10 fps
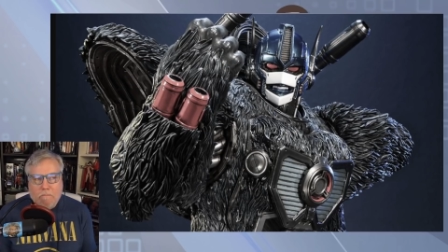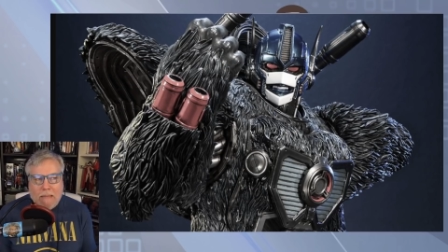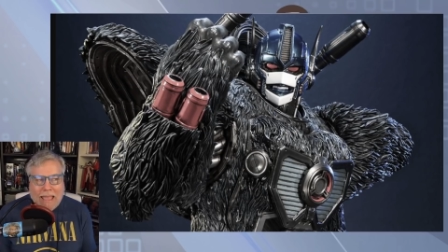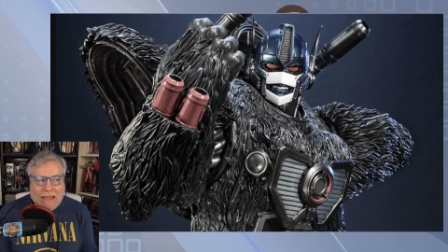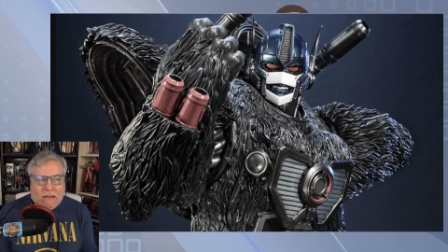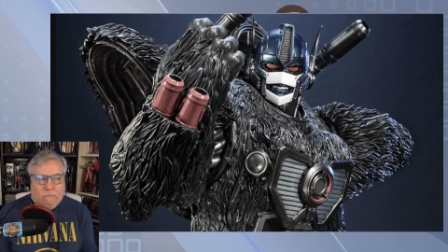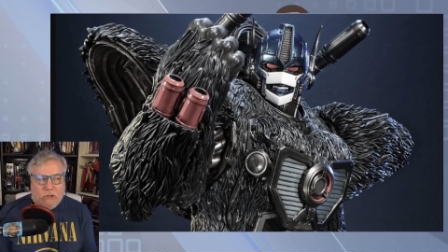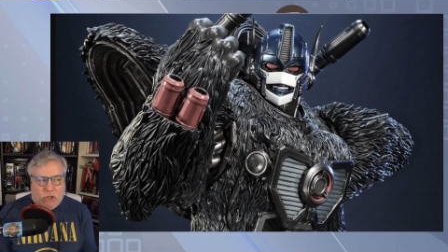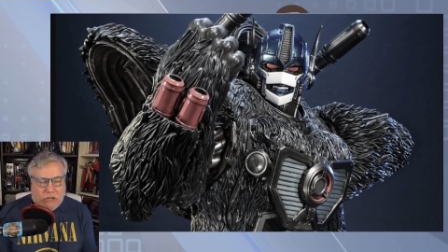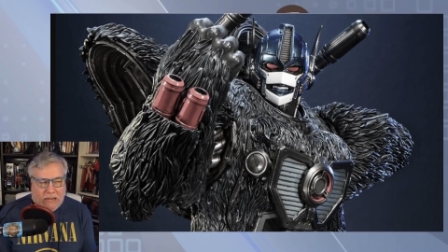man and
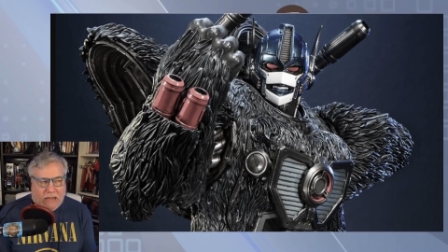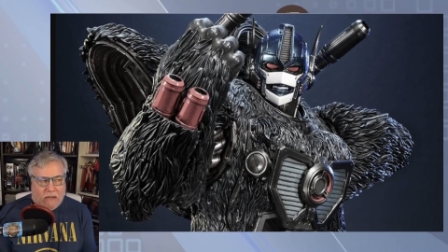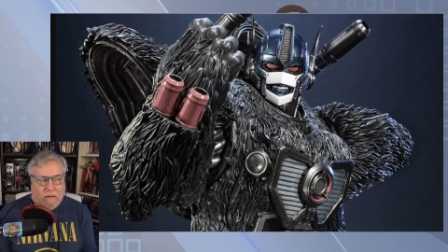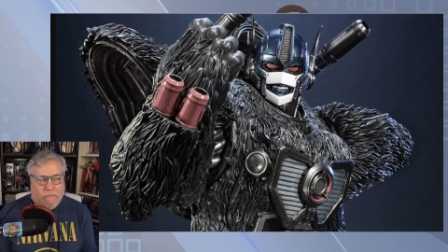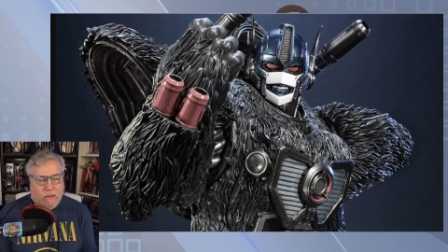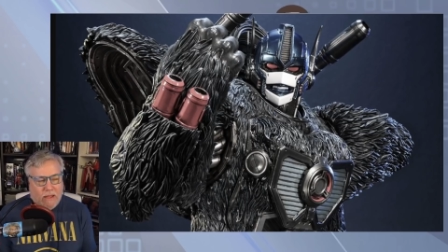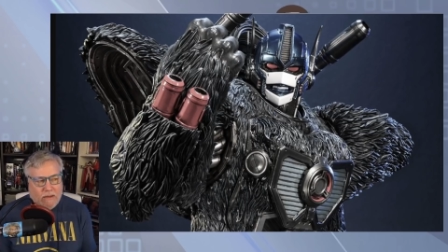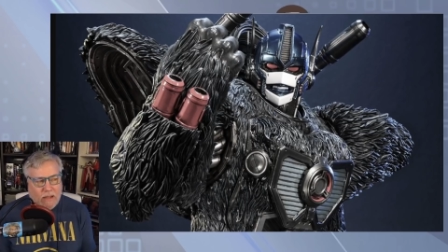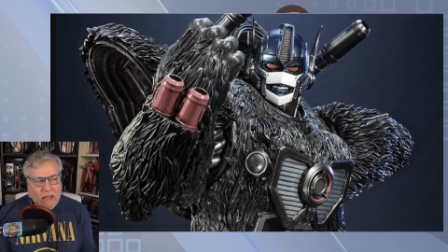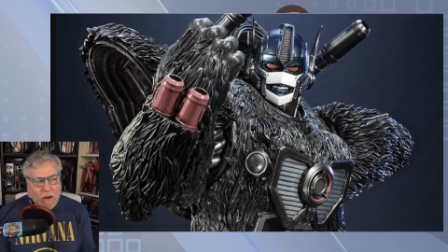machine and
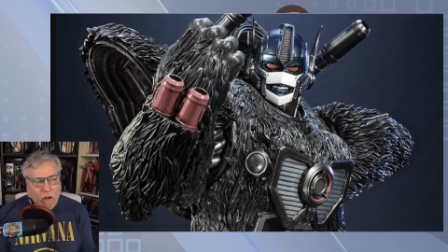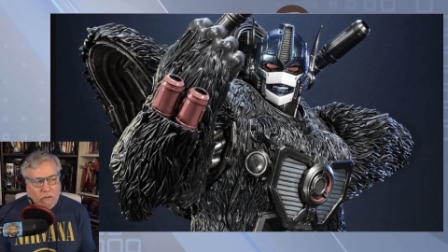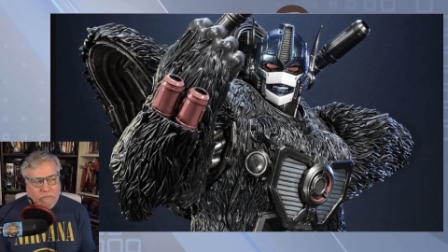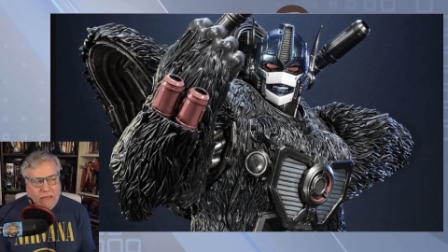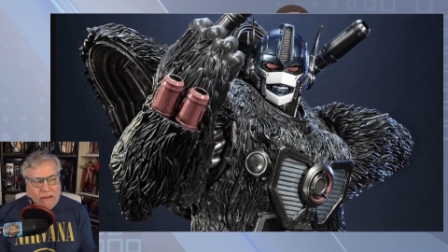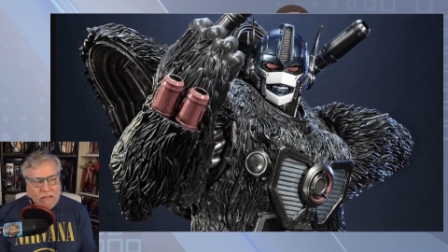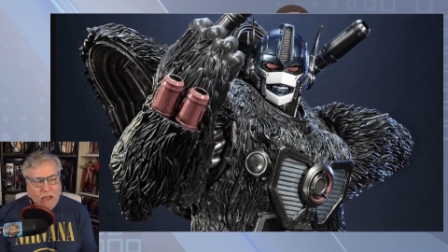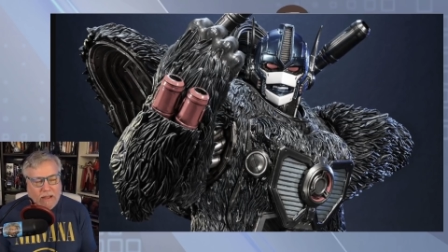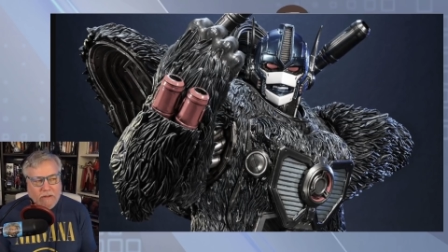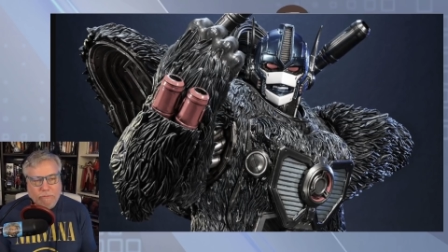and and all of that
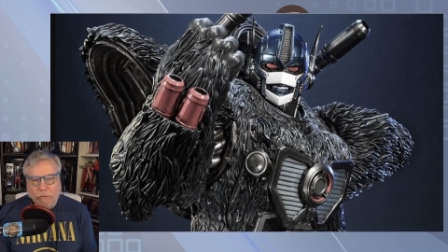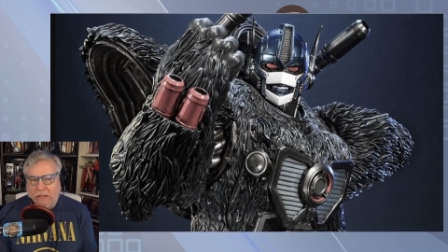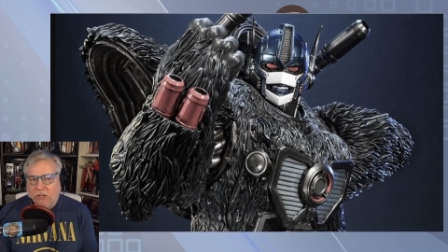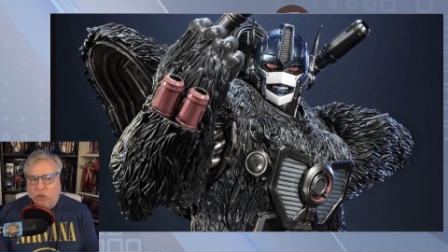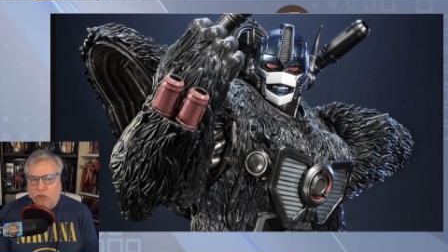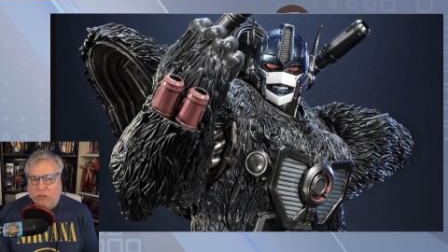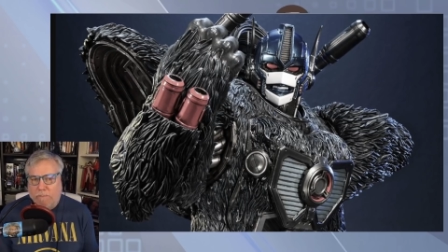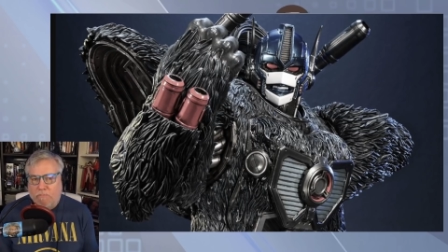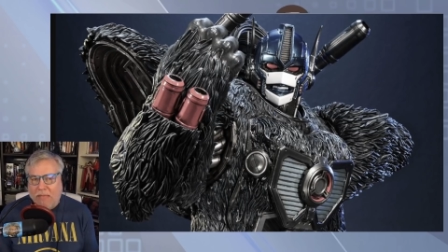kind of relationship